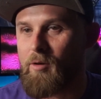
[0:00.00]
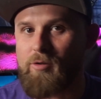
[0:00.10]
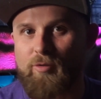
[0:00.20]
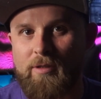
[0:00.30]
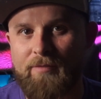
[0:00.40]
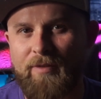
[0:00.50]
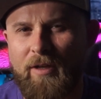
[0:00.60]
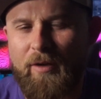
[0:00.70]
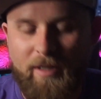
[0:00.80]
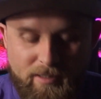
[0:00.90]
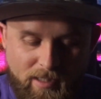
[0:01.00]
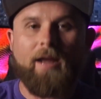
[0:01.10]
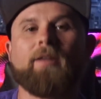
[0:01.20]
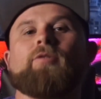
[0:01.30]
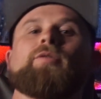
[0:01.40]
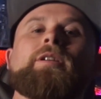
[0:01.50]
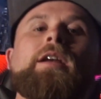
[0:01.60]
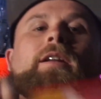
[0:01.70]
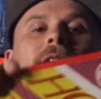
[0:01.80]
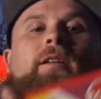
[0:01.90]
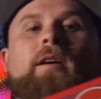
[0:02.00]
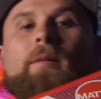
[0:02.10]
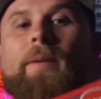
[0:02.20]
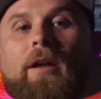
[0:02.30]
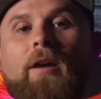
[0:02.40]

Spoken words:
most recent video, I guess, I created my